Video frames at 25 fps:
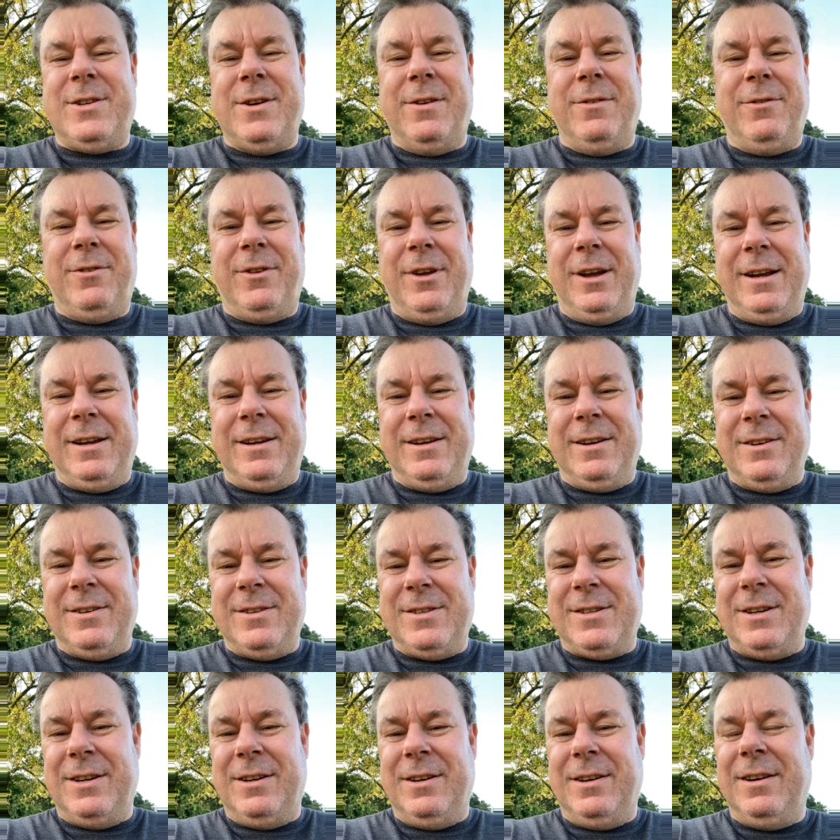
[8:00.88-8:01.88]
on
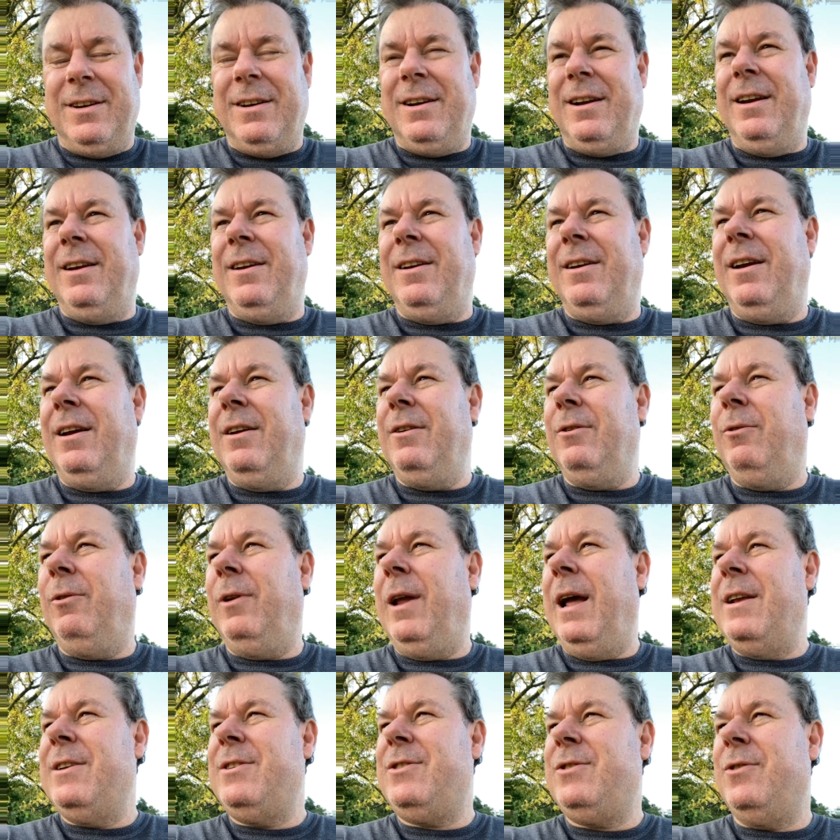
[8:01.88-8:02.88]
things and all
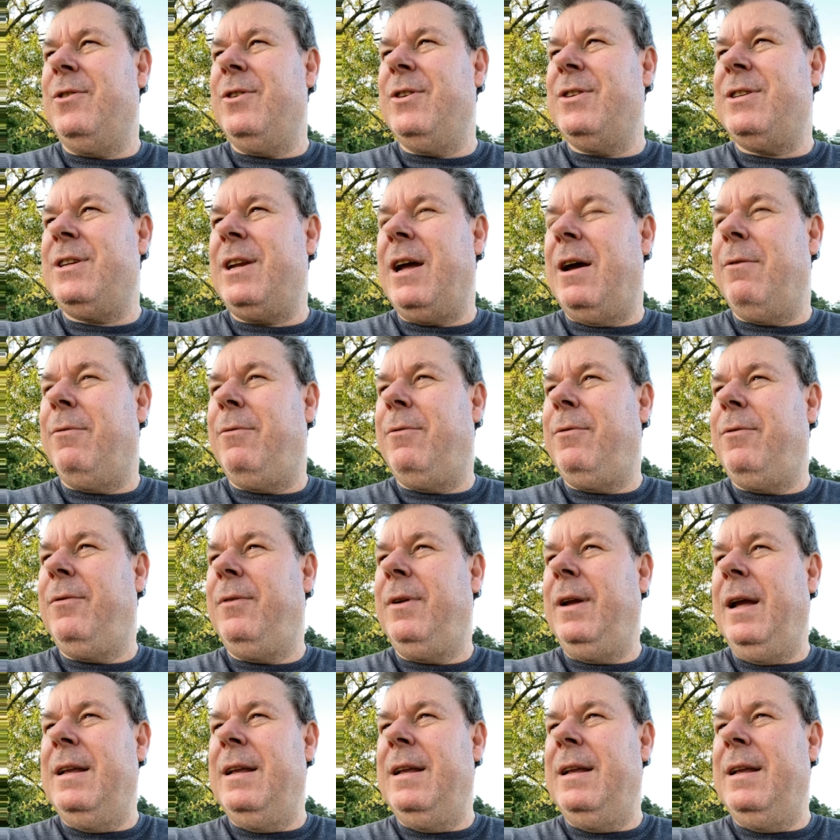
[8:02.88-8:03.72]
that sort of stuff.